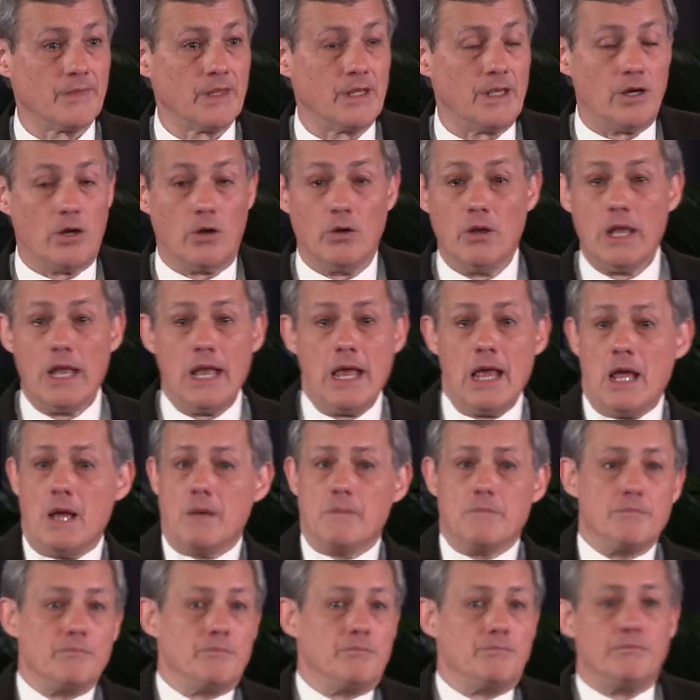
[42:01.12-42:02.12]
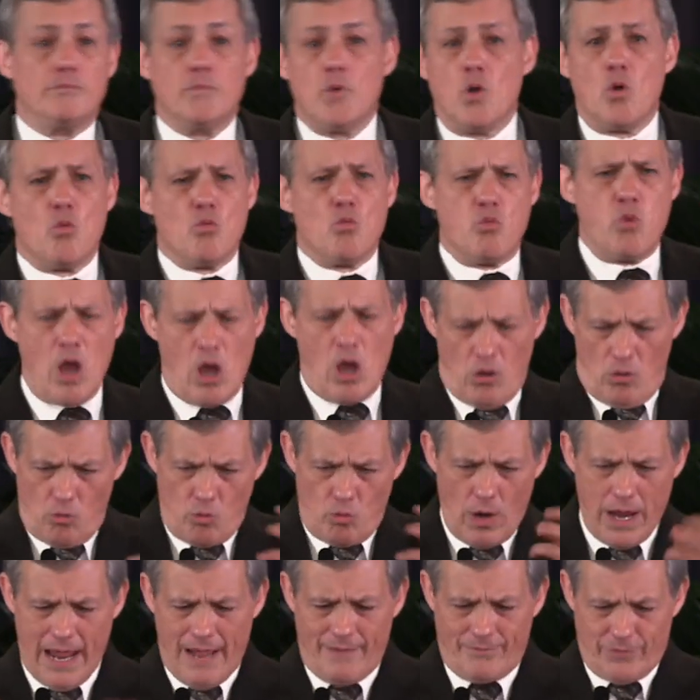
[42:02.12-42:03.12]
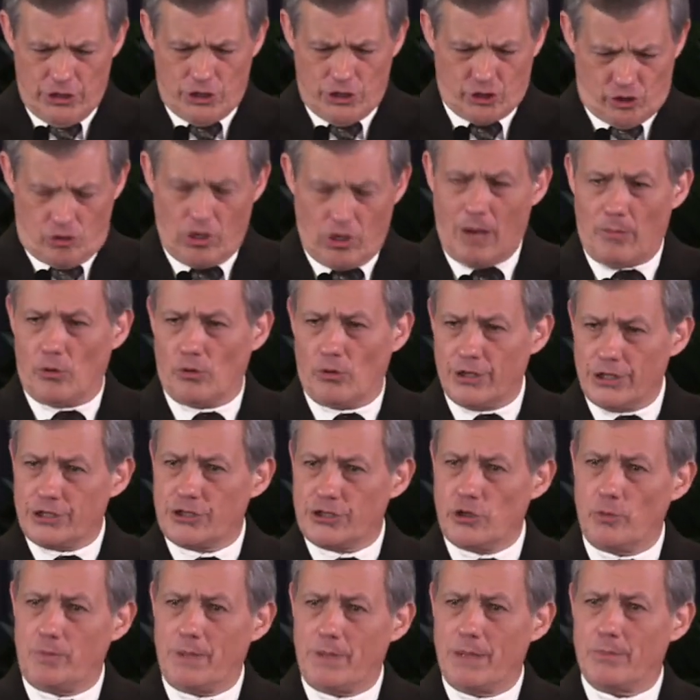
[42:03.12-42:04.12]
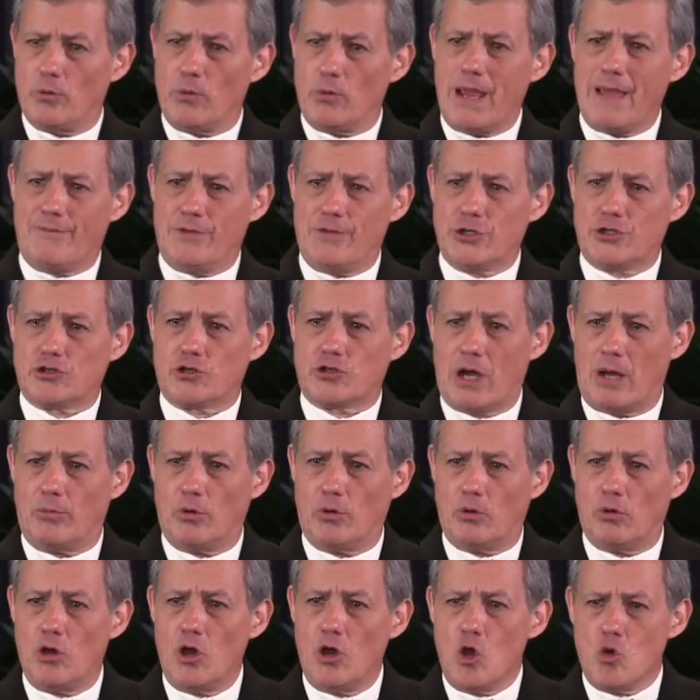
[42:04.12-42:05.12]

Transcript: You know, well, we have this trouble, This two people. We have this trouble.